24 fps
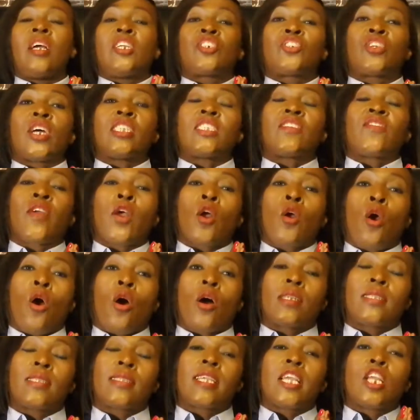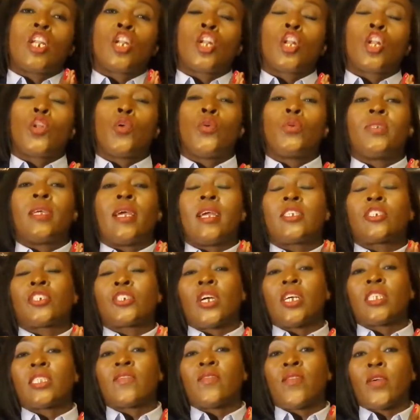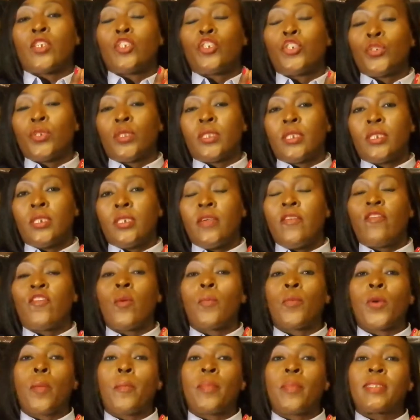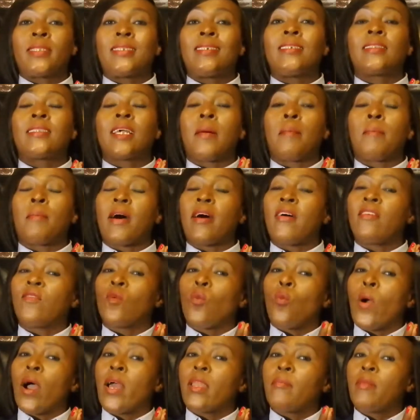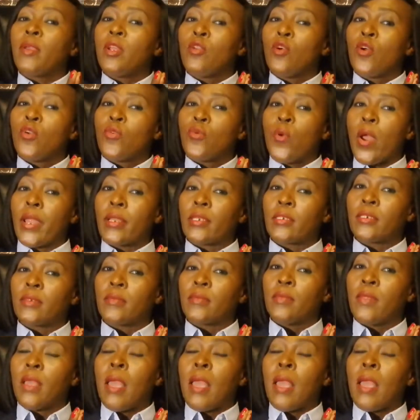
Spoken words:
Transfer costs include a transfer duty for properties above 1 million rand.